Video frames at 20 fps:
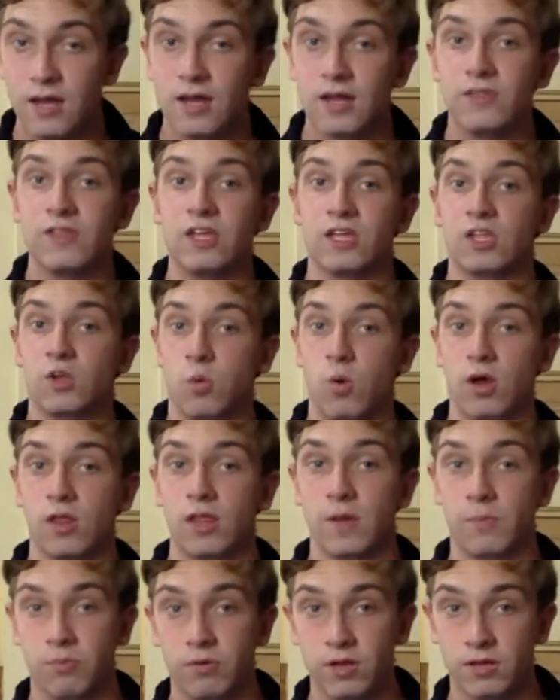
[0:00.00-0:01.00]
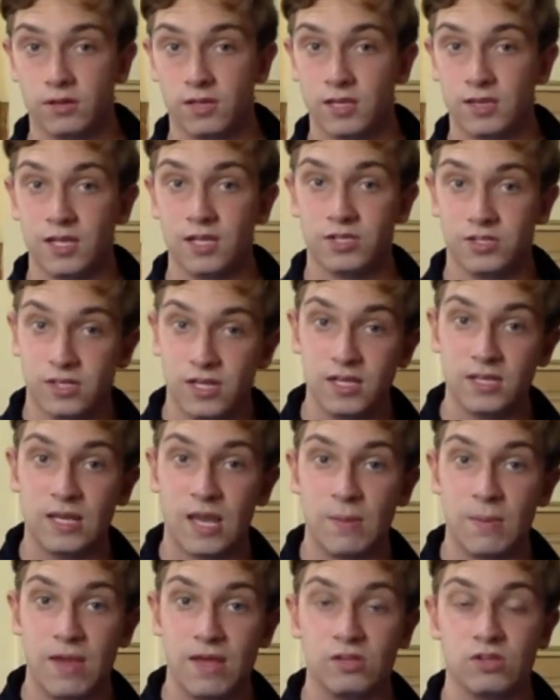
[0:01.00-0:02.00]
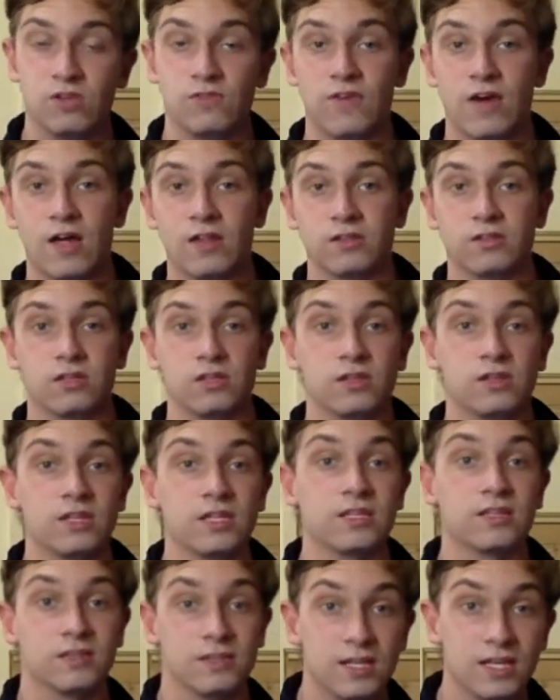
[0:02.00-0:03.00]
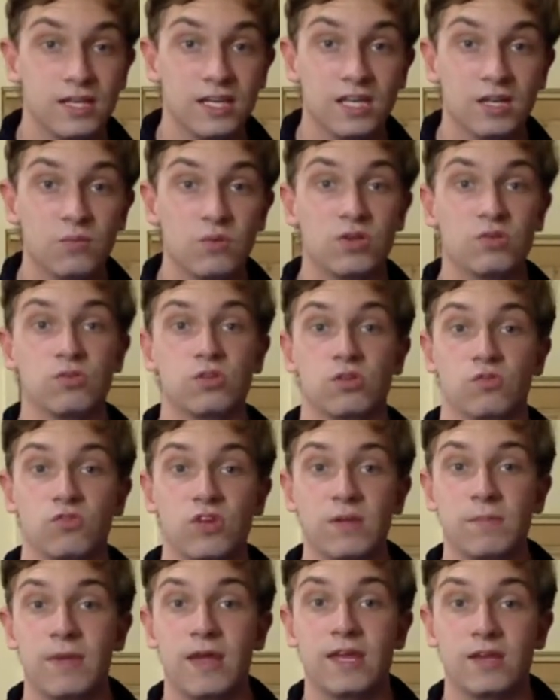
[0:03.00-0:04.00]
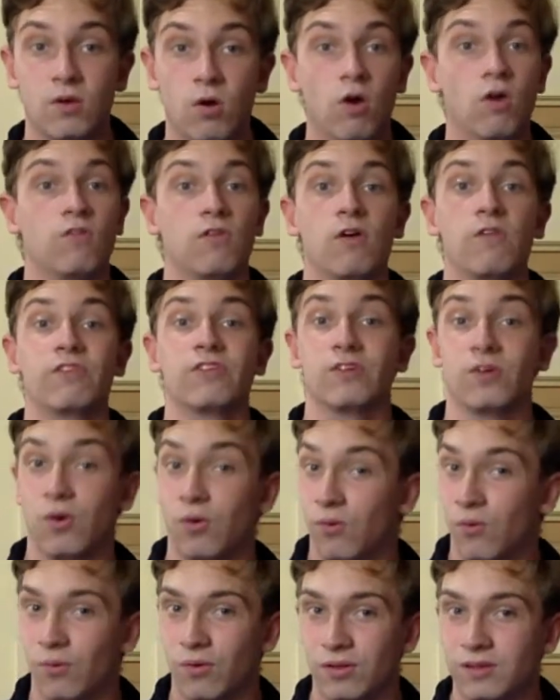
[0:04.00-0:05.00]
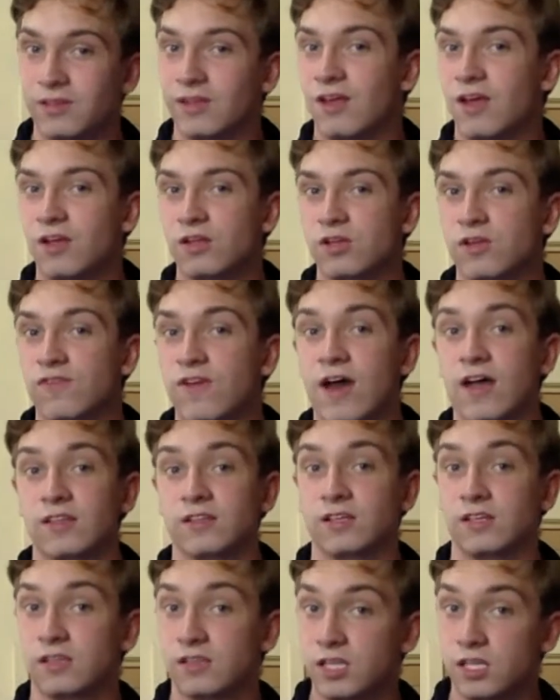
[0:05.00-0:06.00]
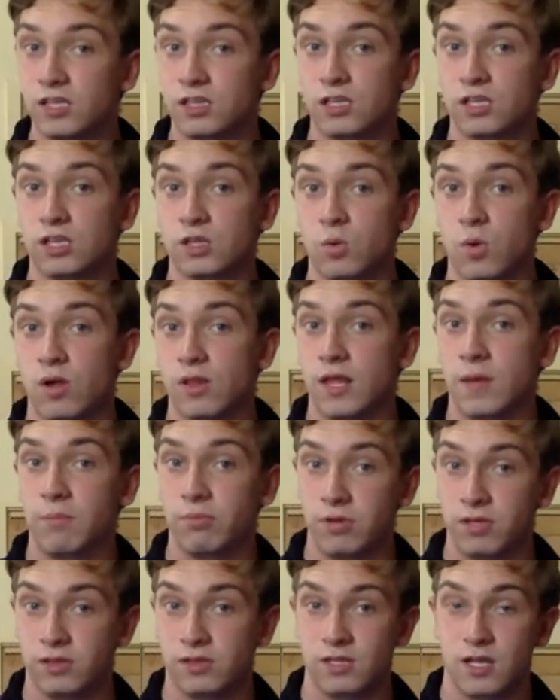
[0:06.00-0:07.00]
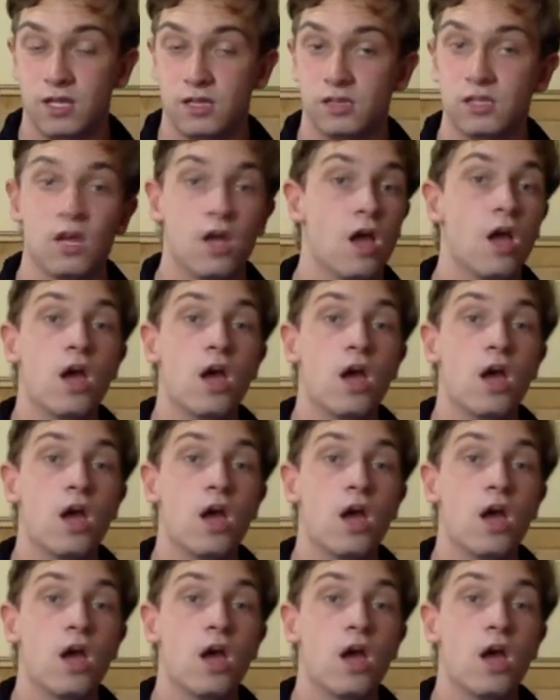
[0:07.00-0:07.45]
Then Twilight Princess HD came out in 2016, which was a remake of course, 2006's Twilight Princess.